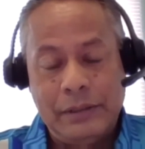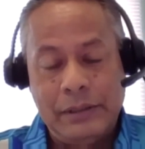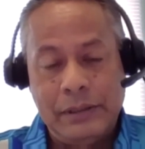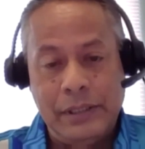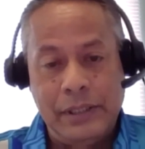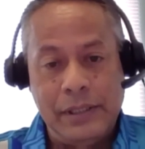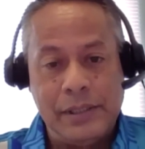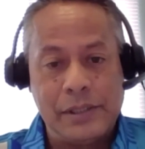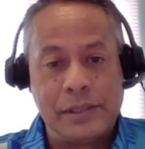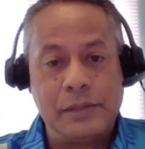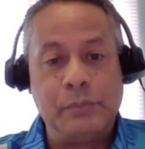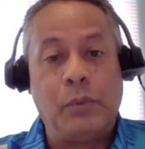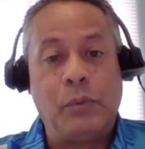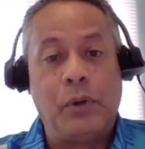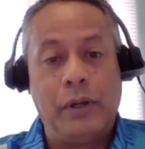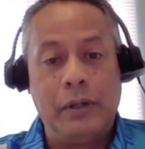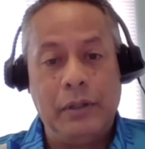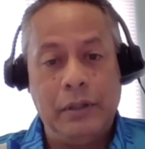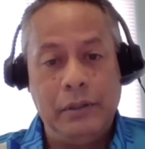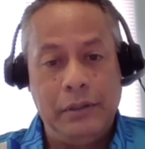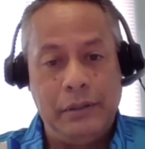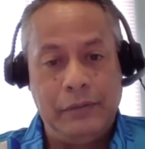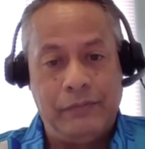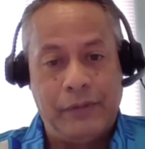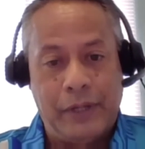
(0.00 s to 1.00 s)
the
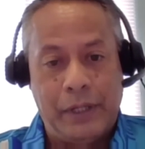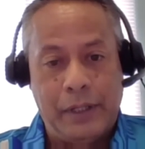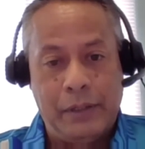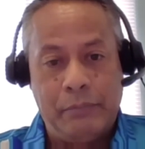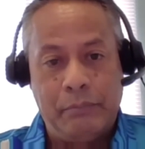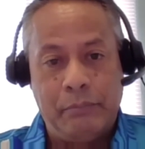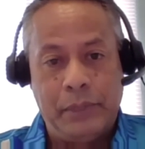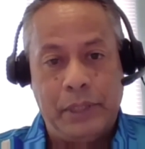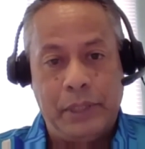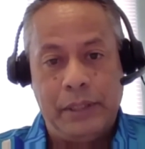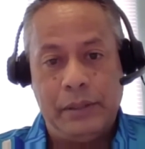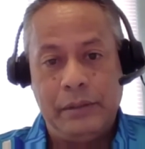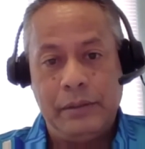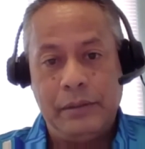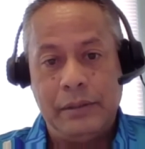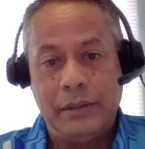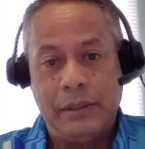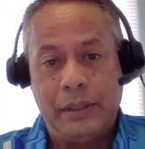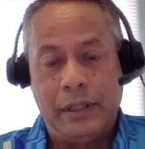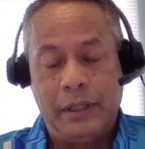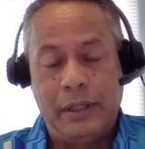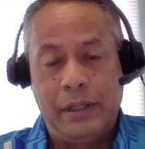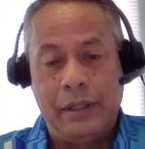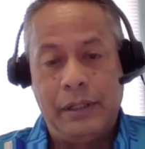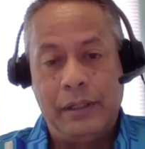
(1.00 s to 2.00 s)
smaller development
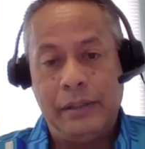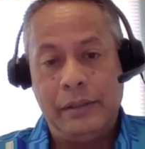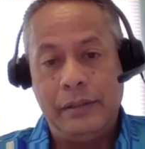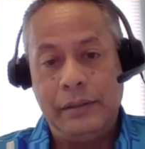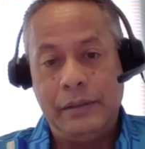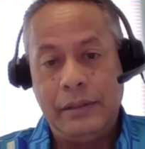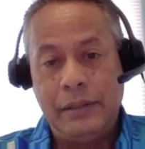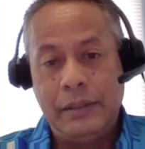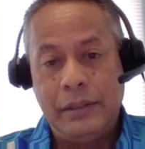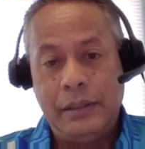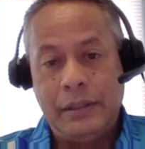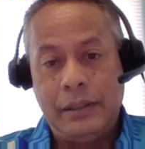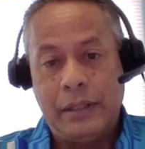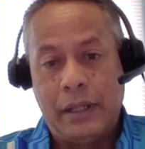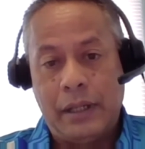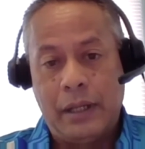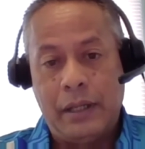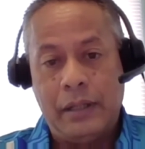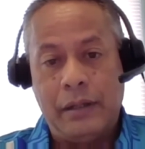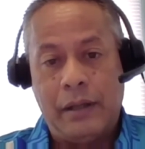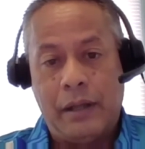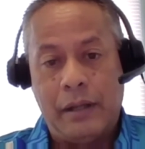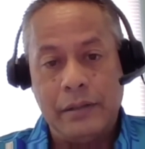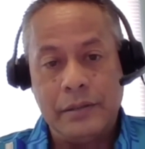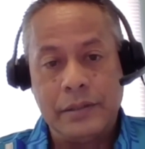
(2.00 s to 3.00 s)
uh,
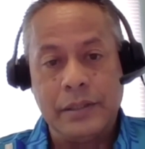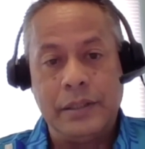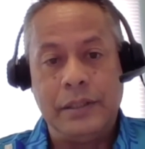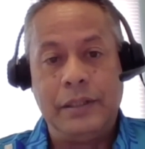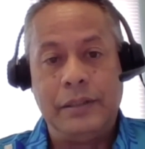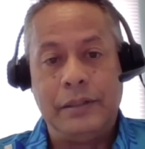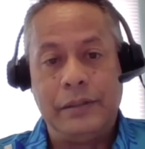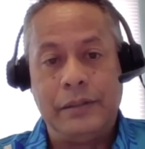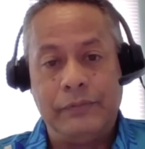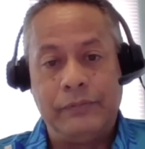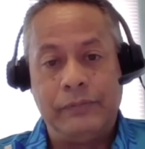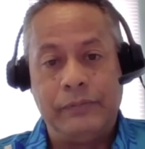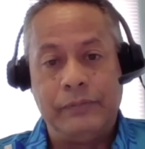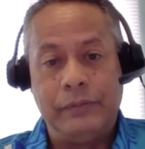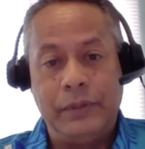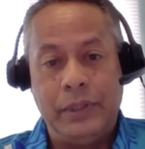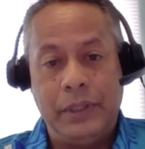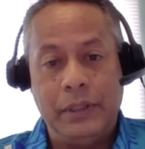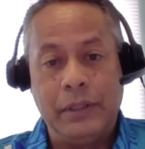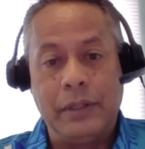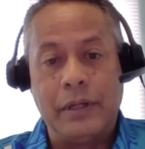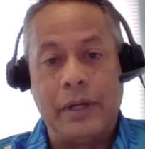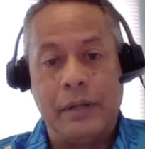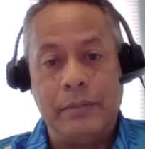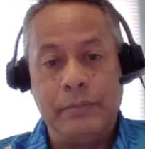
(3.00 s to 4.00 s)
and alternative
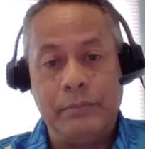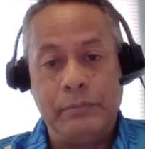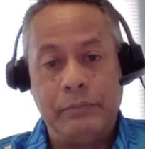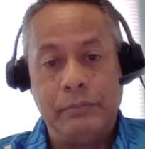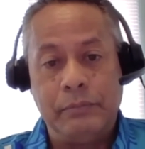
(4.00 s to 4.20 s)
income